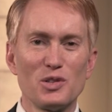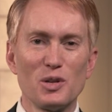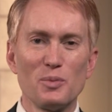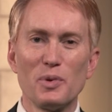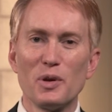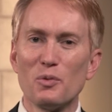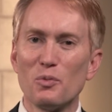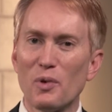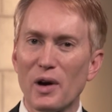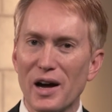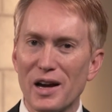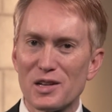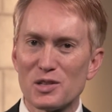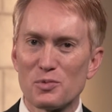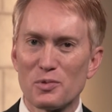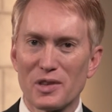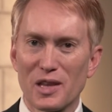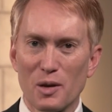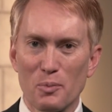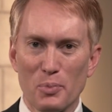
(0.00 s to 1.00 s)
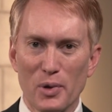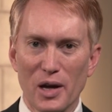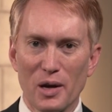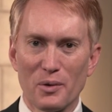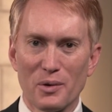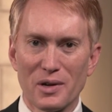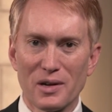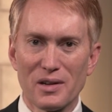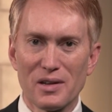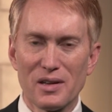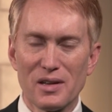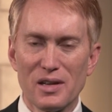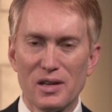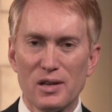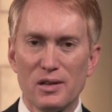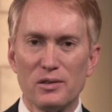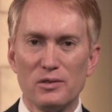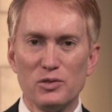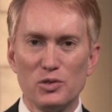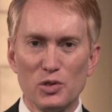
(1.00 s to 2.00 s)
you to be wise with that power.
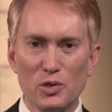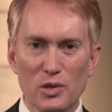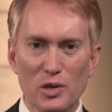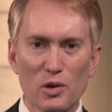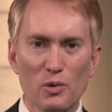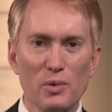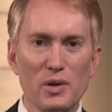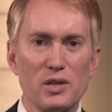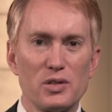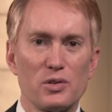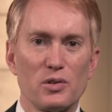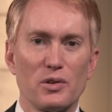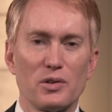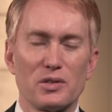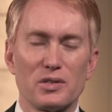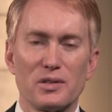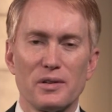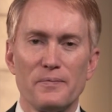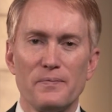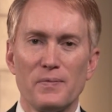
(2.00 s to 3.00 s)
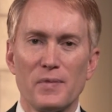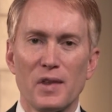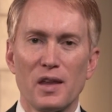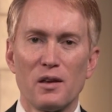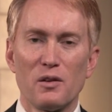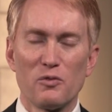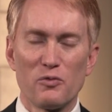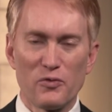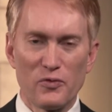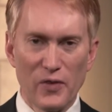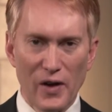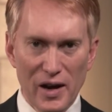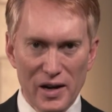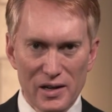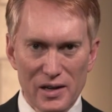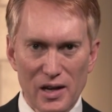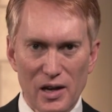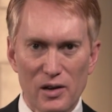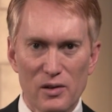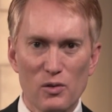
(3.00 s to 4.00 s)
Do your research.
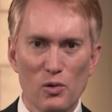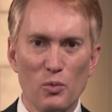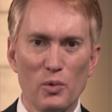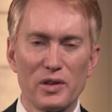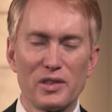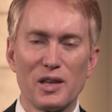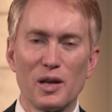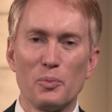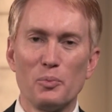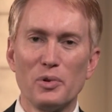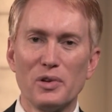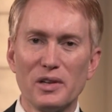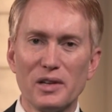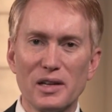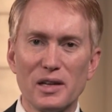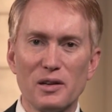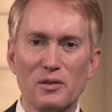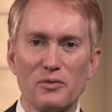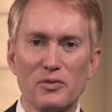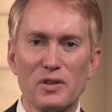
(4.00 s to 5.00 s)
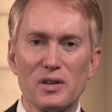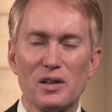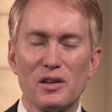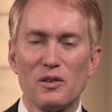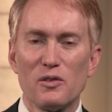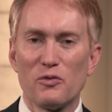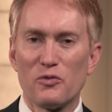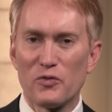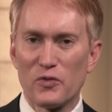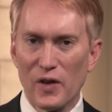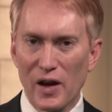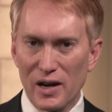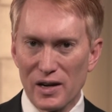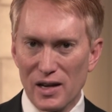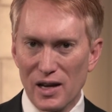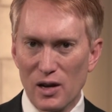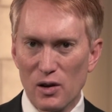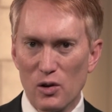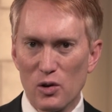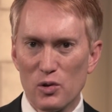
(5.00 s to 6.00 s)
Find out what they believe.
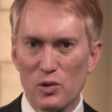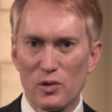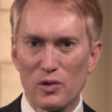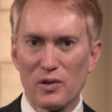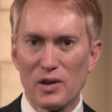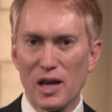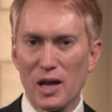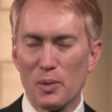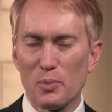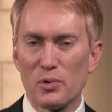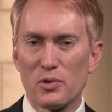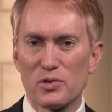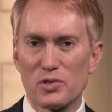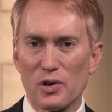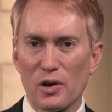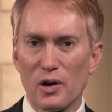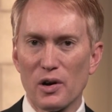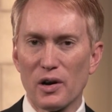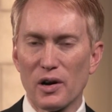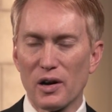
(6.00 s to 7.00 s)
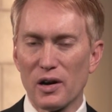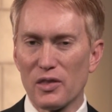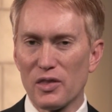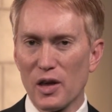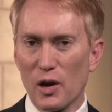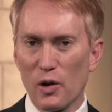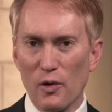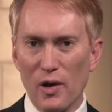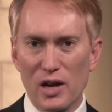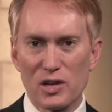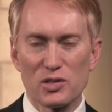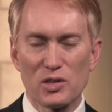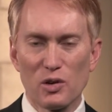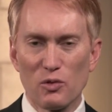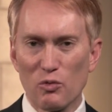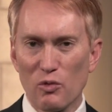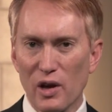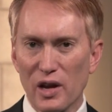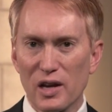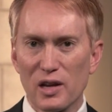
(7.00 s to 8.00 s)
Find out who your neighbors are that are actually
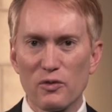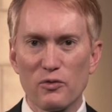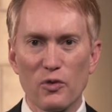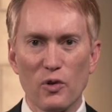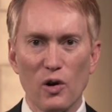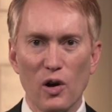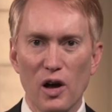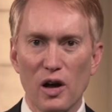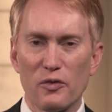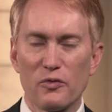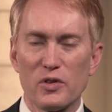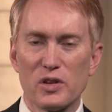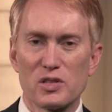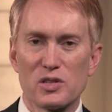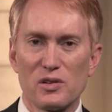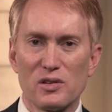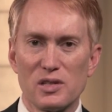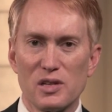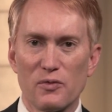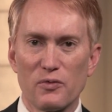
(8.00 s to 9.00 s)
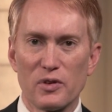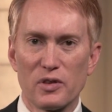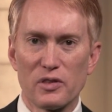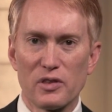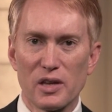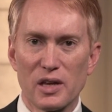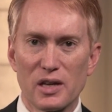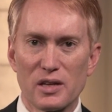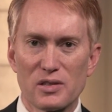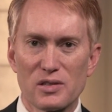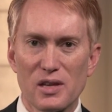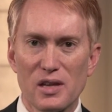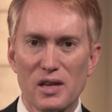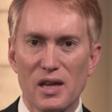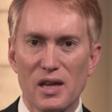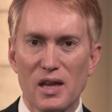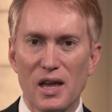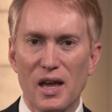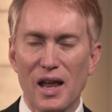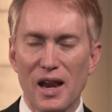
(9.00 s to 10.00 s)
running for office on different things.
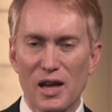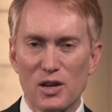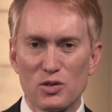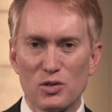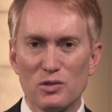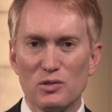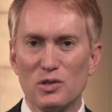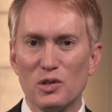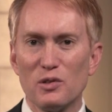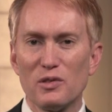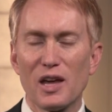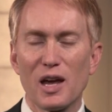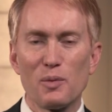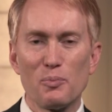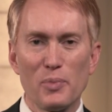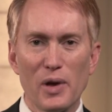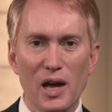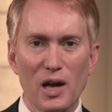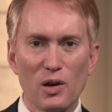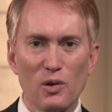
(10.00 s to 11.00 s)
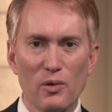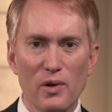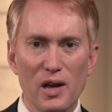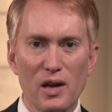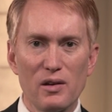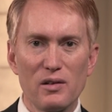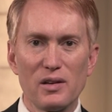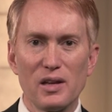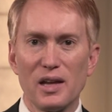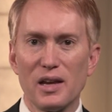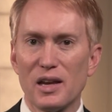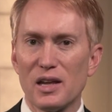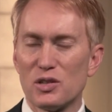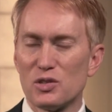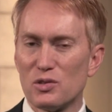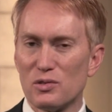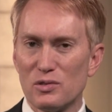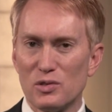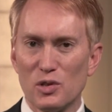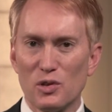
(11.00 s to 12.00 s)
And as you do that background and
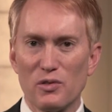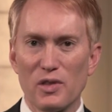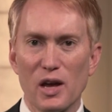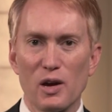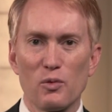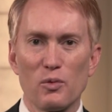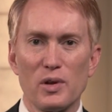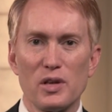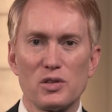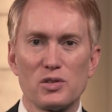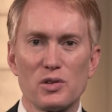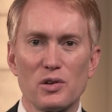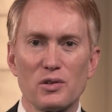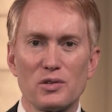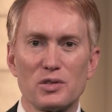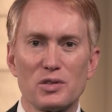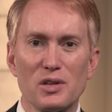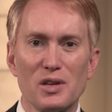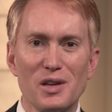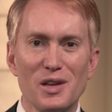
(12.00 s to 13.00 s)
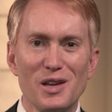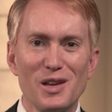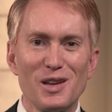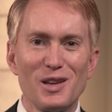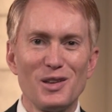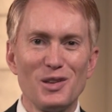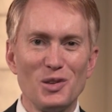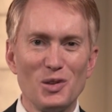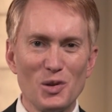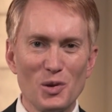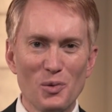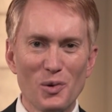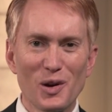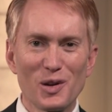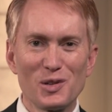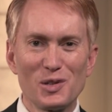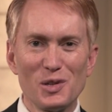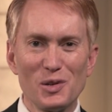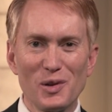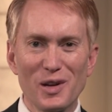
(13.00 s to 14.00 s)
as you do that research, you
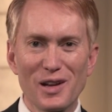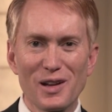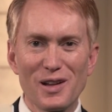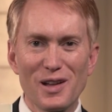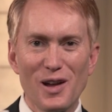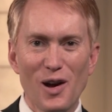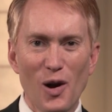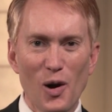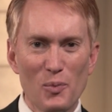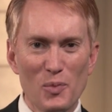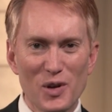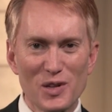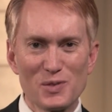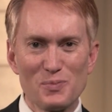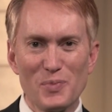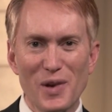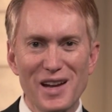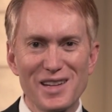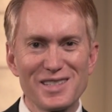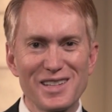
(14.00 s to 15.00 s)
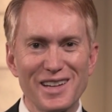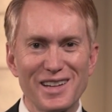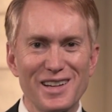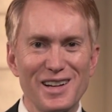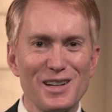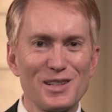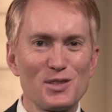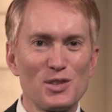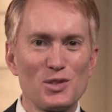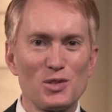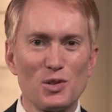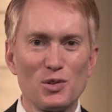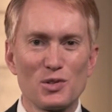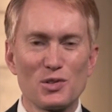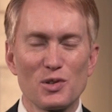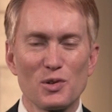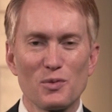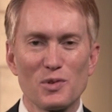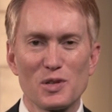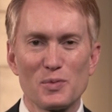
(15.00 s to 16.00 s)
are doing our most basic
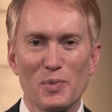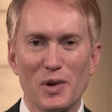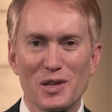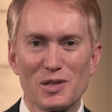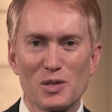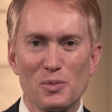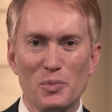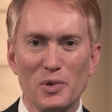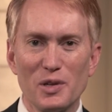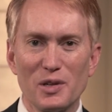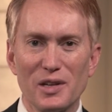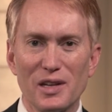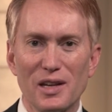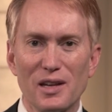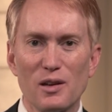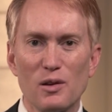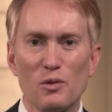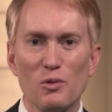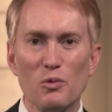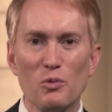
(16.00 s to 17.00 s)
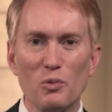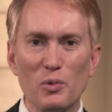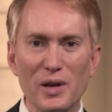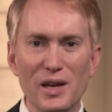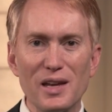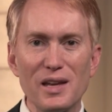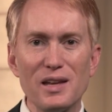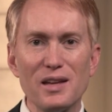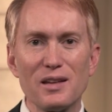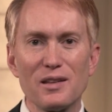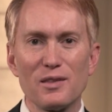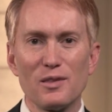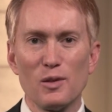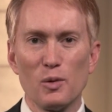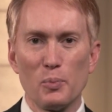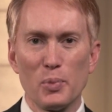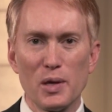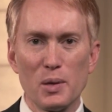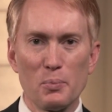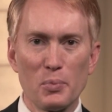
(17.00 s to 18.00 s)
constitutional responsibility. We, the
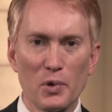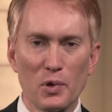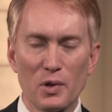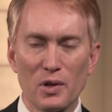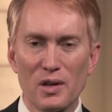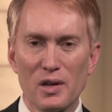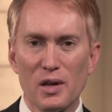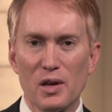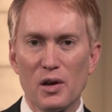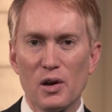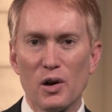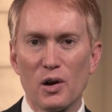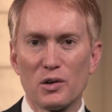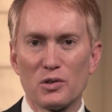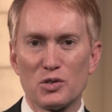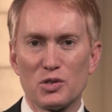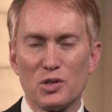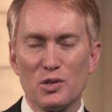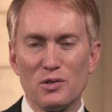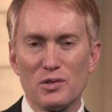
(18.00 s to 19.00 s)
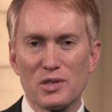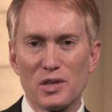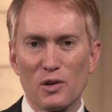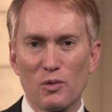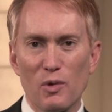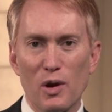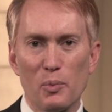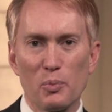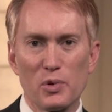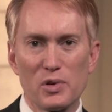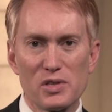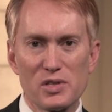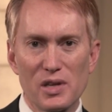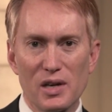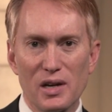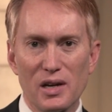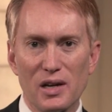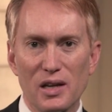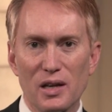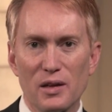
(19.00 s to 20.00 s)
people, are choosing
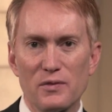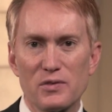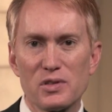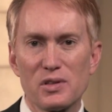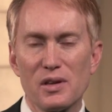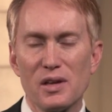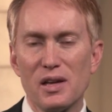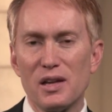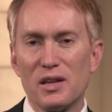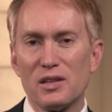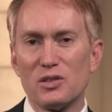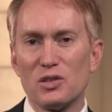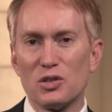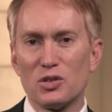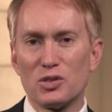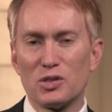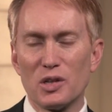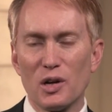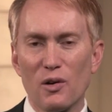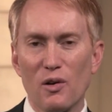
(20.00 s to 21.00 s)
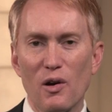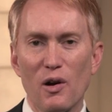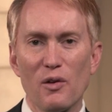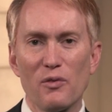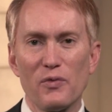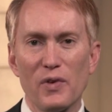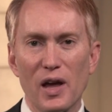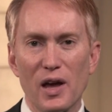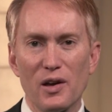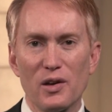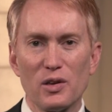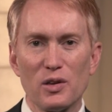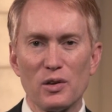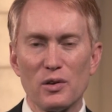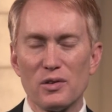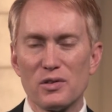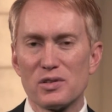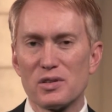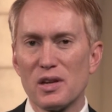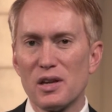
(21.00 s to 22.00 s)
representatives to share our
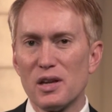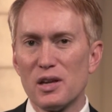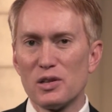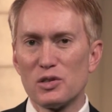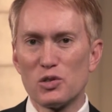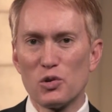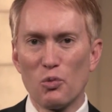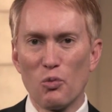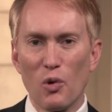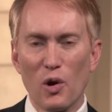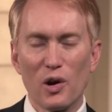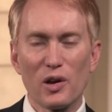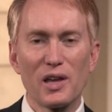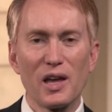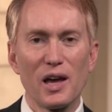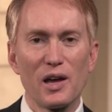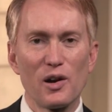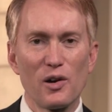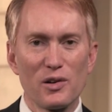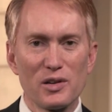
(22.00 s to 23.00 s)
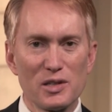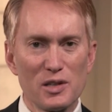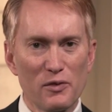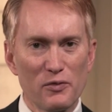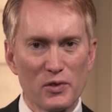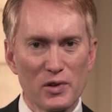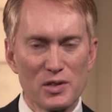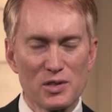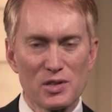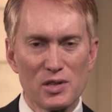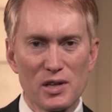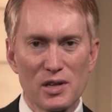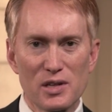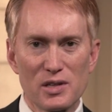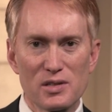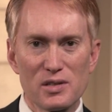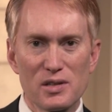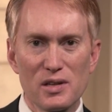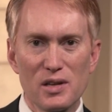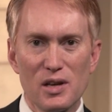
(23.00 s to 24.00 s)
values, to work out our
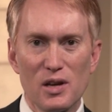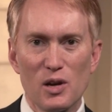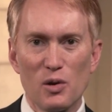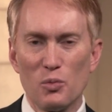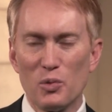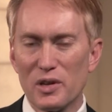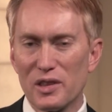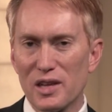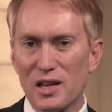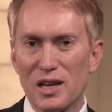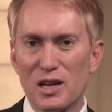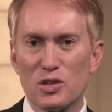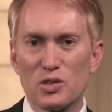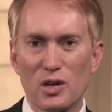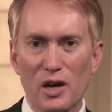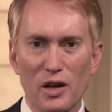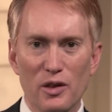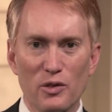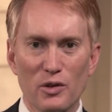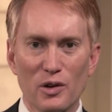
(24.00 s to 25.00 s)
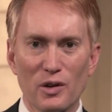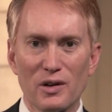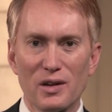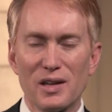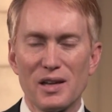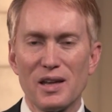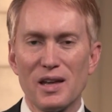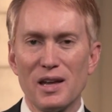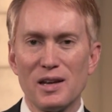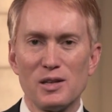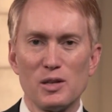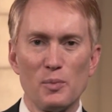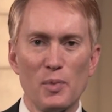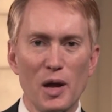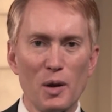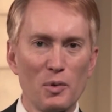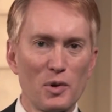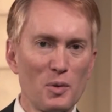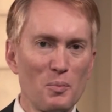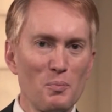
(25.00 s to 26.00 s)
differences with each other, and to be
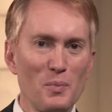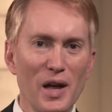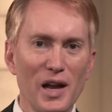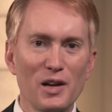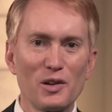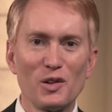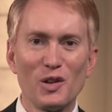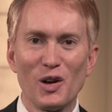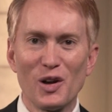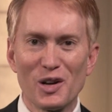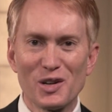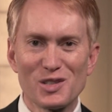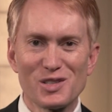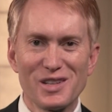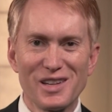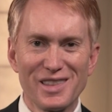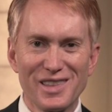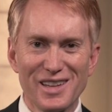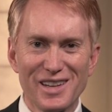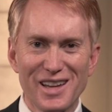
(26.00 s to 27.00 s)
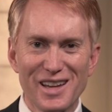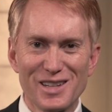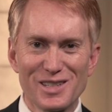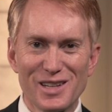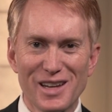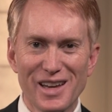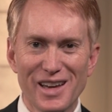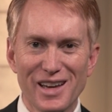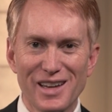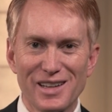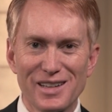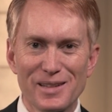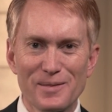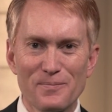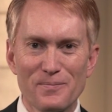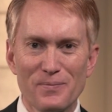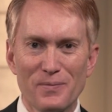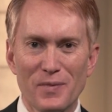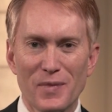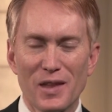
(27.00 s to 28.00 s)
able to make laws in the days ahead.
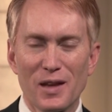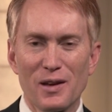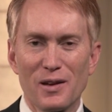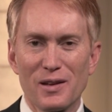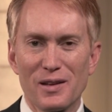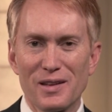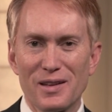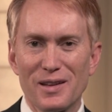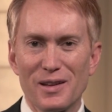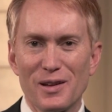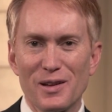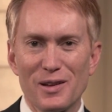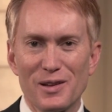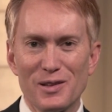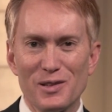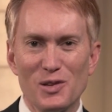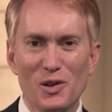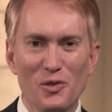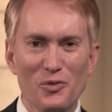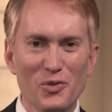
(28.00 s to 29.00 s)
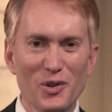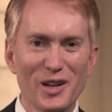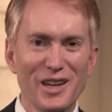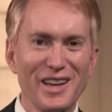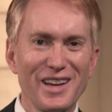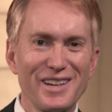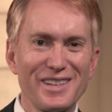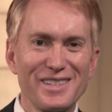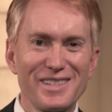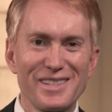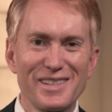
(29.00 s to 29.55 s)
Don't forget,